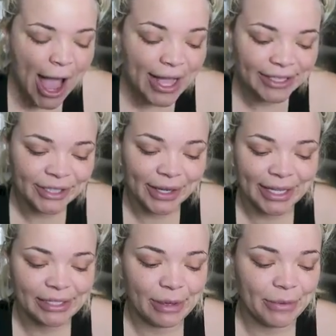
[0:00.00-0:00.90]
And so I
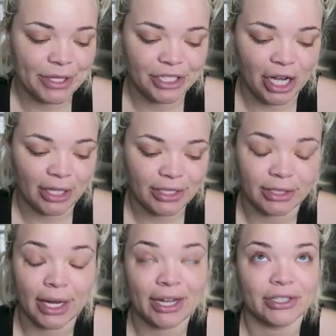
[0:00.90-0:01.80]
guess maybe the shots,
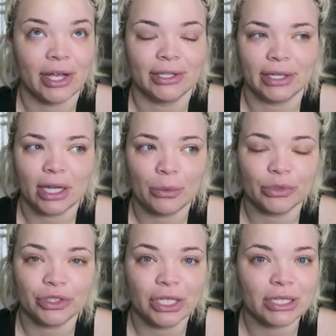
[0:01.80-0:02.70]
and I actually had like a couple
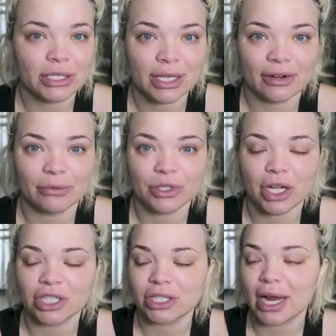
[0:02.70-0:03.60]
drinks aside from the
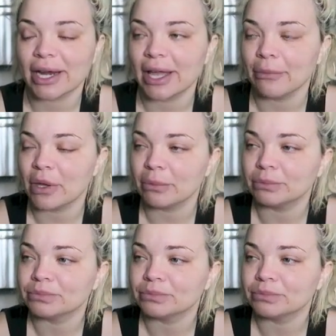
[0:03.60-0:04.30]
shots, just kind of hit me.